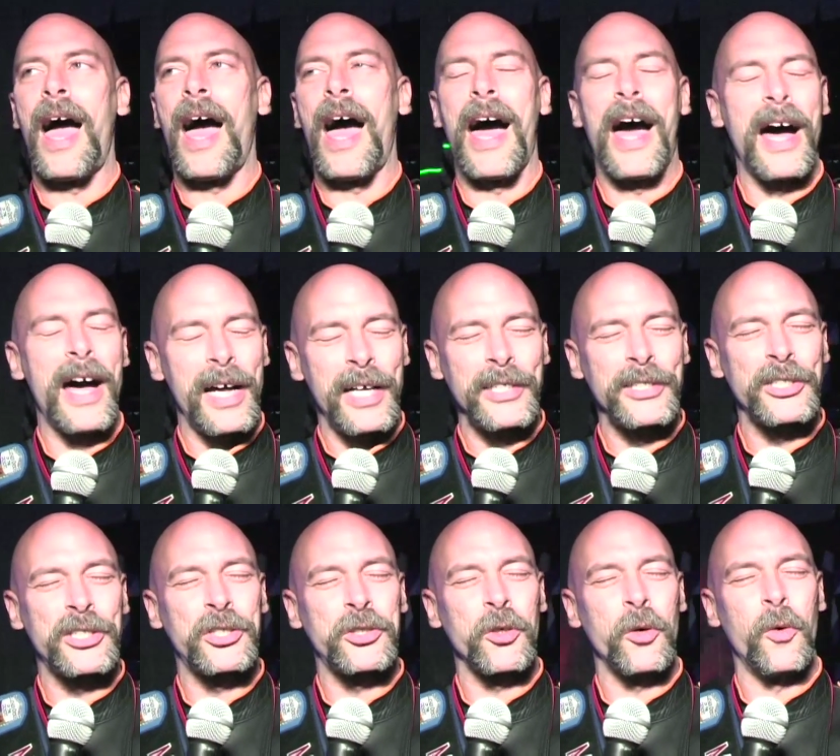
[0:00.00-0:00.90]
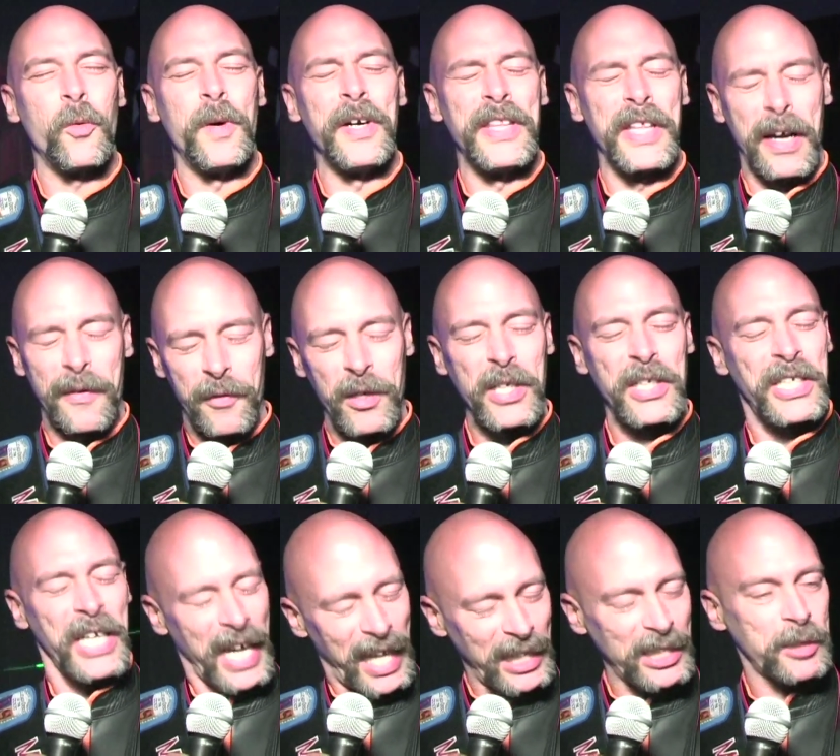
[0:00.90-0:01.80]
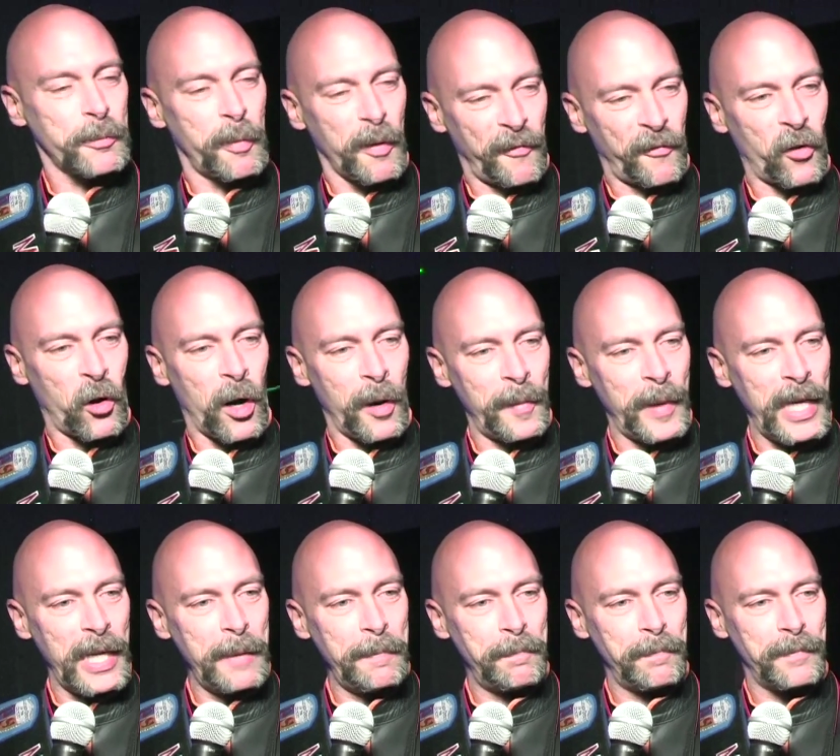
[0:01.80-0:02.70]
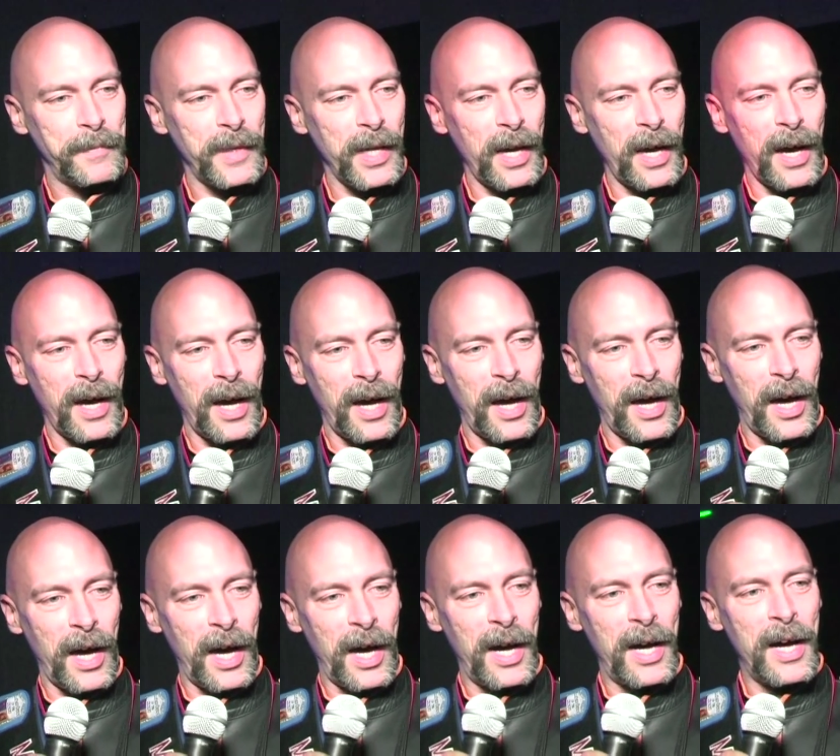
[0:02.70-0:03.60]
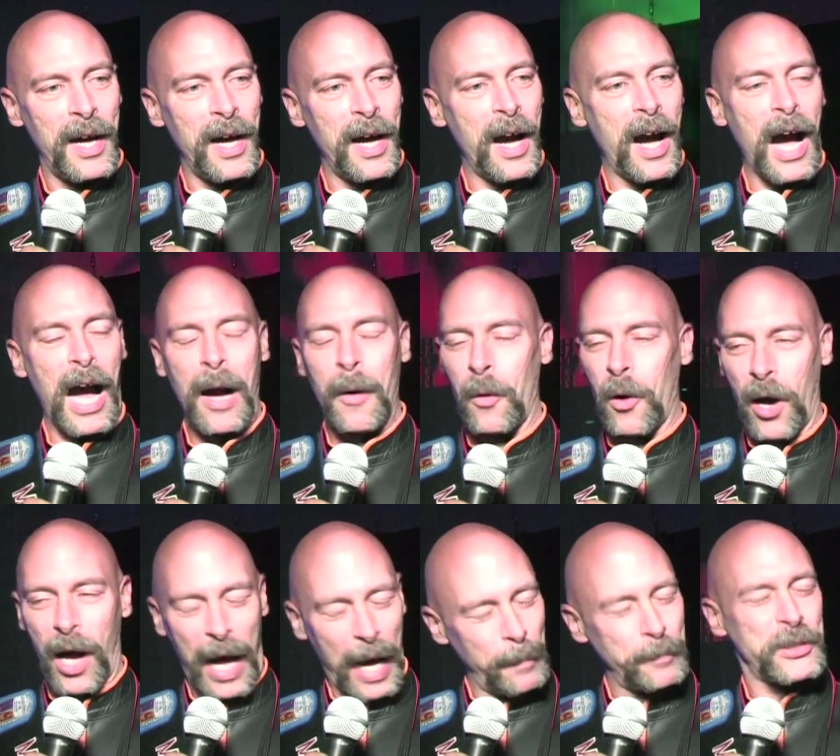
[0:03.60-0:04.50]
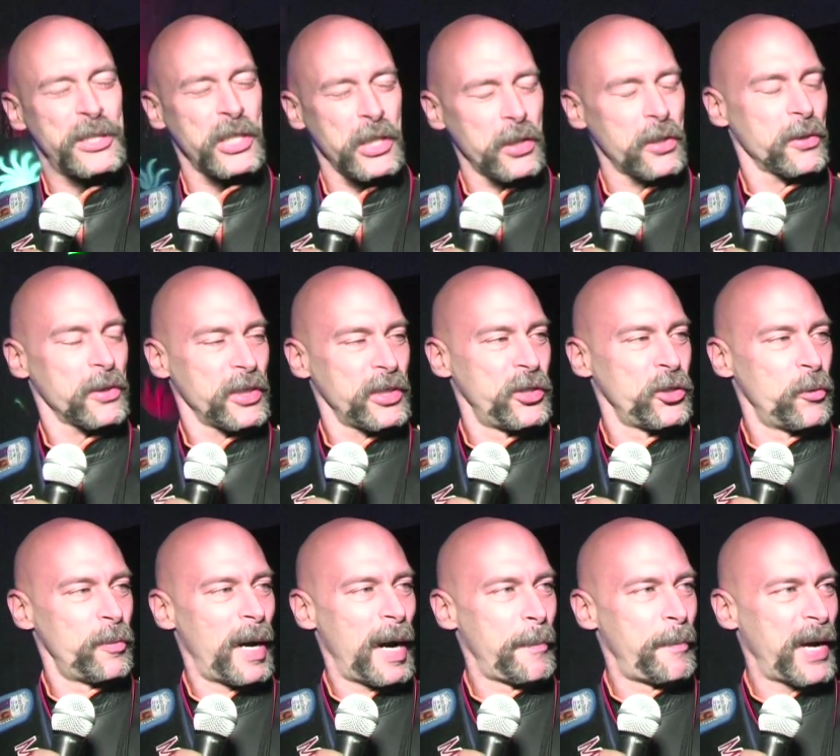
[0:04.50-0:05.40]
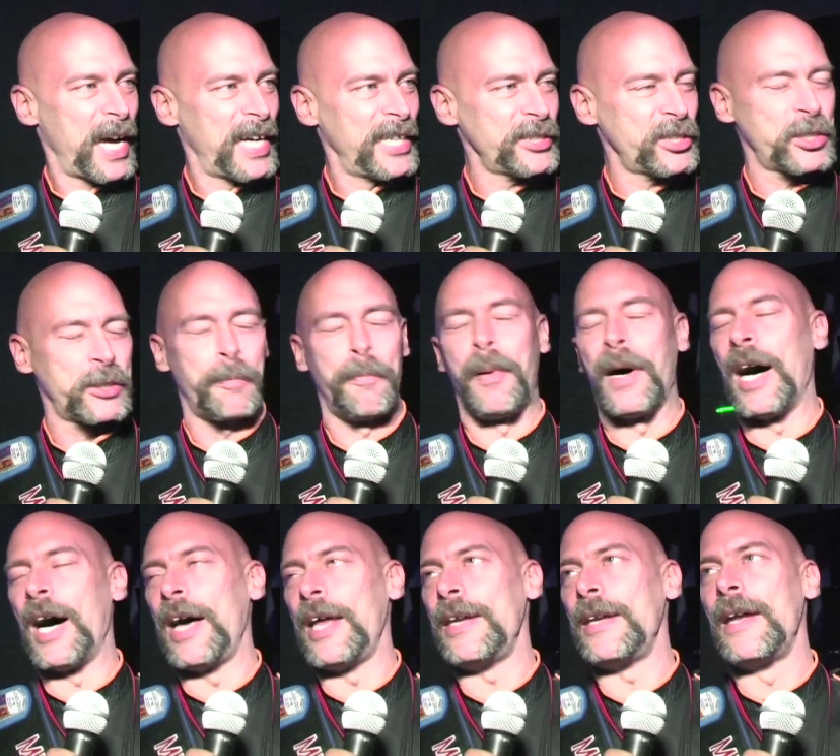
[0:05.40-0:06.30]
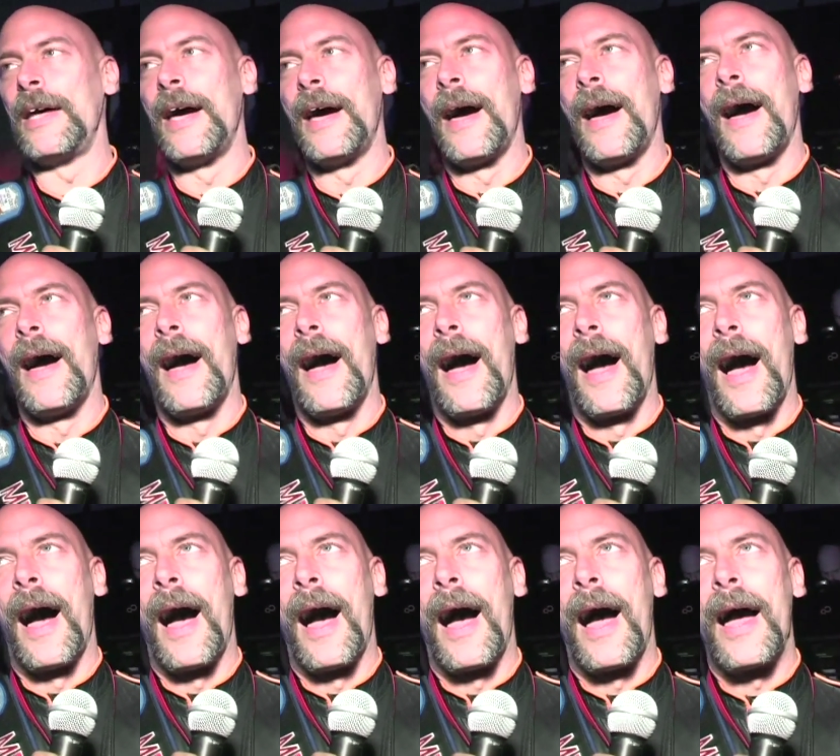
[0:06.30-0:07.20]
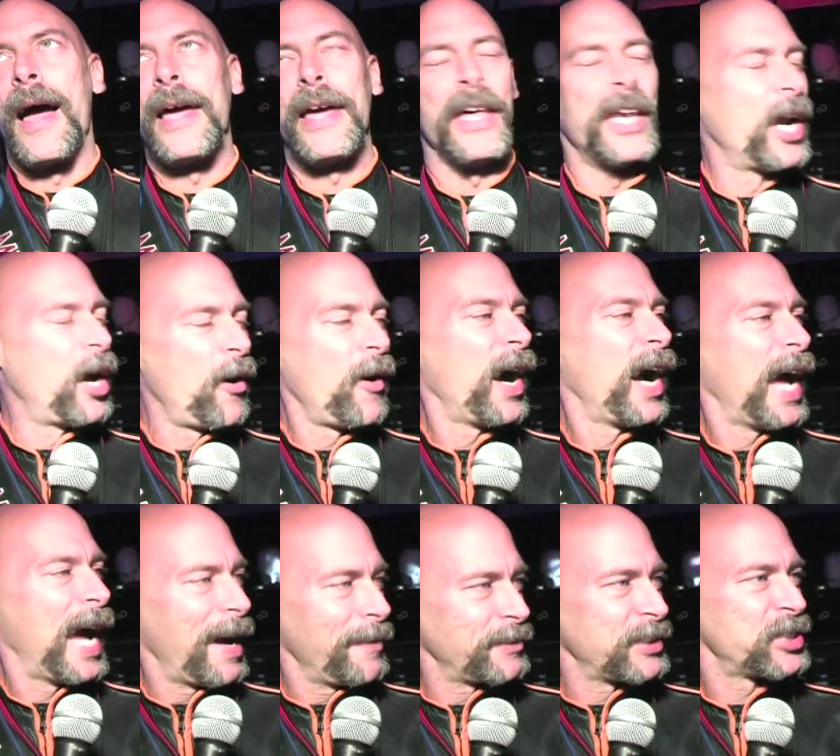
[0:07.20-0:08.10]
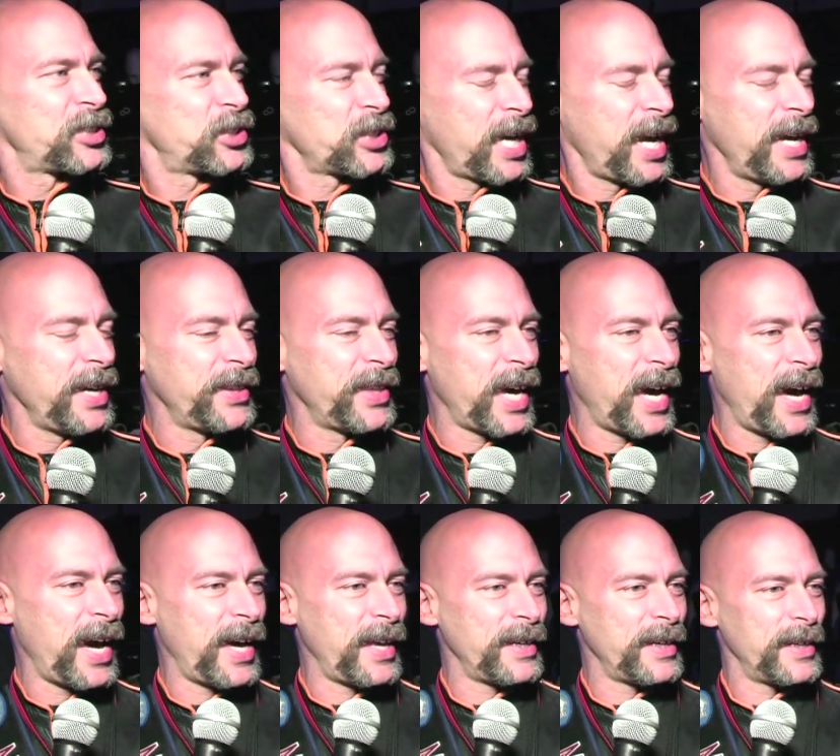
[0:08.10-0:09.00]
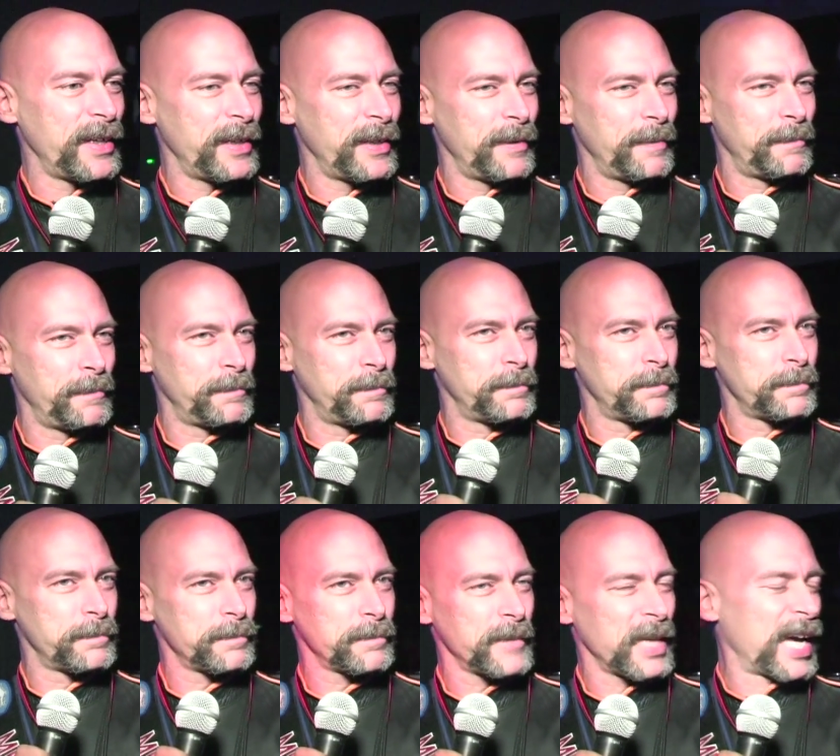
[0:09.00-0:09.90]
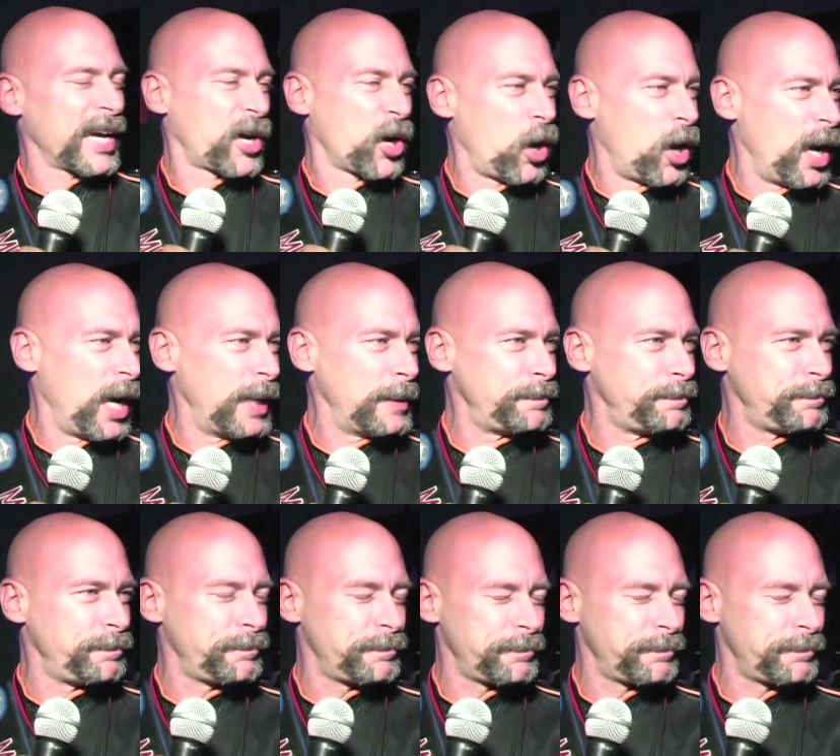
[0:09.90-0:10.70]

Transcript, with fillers: as with every task before me, uh, I will absolutely do my best, but you know, I have to say that, like on